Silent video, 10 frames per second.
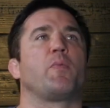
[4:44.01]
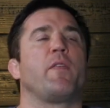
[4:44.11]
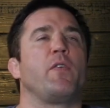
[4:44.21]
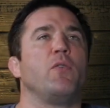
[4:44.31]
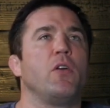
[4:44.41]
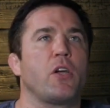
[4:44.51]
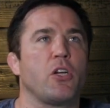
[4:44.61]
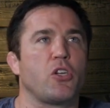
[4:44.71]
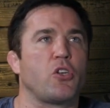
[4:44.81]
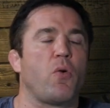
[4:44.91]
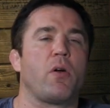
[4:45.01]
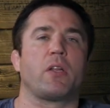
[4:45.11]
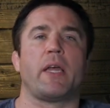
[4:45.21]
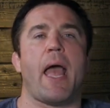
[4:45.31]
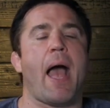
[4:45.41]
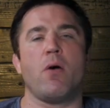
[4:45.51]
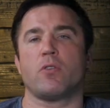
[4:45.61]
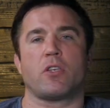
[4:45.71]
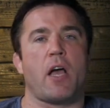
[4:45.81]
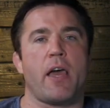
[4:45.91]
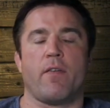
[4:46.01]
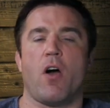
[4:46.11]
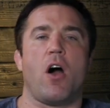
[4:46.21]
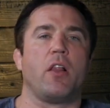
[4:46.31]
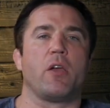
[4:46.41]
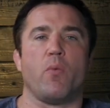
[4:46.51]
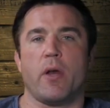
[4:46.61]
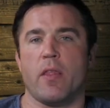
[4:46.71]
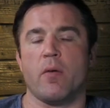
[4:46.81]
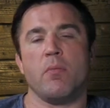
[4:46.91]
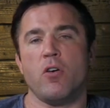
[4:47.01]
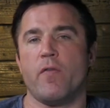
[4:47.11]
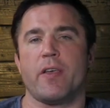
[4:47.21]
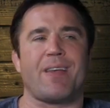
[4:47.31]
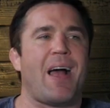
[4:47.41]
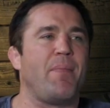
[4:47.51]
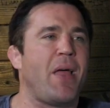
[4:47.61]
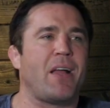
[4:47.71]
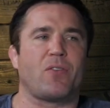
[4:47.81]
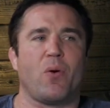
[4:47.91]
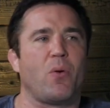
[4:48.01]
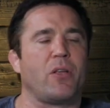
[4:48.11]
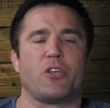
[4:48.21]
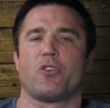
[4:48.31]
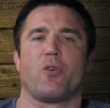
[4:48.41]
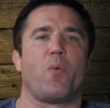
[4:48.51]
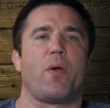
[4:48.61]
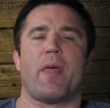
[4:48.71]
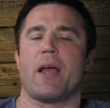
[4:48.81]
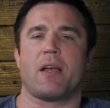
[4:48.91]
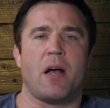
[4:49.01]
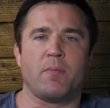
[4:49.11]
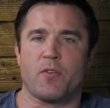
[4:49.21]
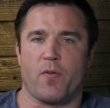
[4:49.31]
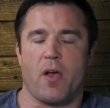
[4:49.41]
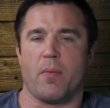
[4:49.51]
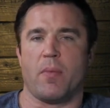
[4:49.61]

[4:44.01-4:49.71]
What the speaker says: But if you look historically outside of Hollywood and the movies, I'm not totally sure where that comes from.